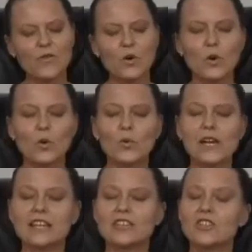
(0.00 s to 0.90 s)
For
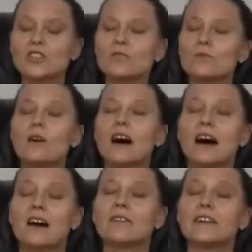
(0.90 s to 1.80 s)
when you
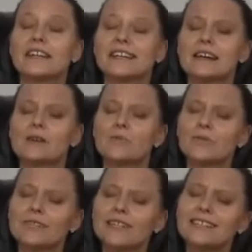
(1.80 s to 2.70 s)
are in our
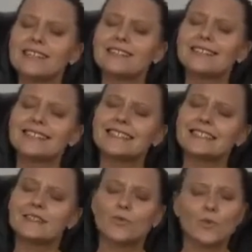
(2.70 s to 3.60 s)

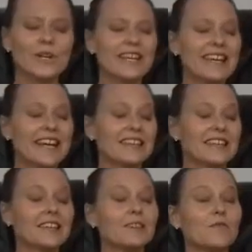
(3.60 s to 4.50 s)
presence, we
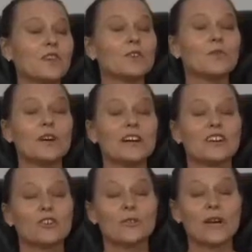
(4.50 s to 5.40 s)
can give you
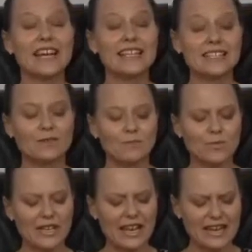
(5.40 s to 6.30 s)
a great
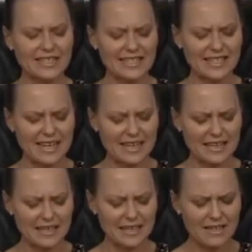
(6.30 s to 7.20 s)

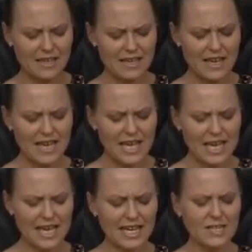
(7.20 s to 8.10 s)
blessing,
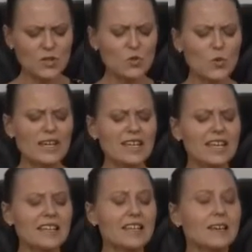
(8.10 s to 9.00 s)
and we
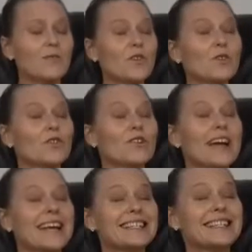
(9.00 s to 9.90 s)
can give you
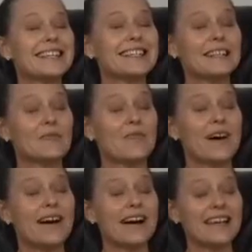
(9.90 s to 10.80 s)
greater
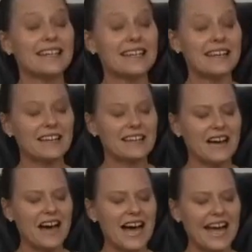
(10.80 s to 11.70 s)
divine
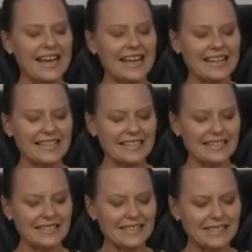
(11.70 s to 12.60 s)

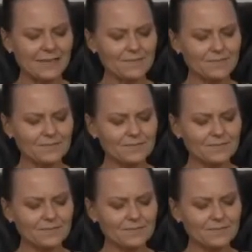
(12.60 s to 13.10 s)
guidance.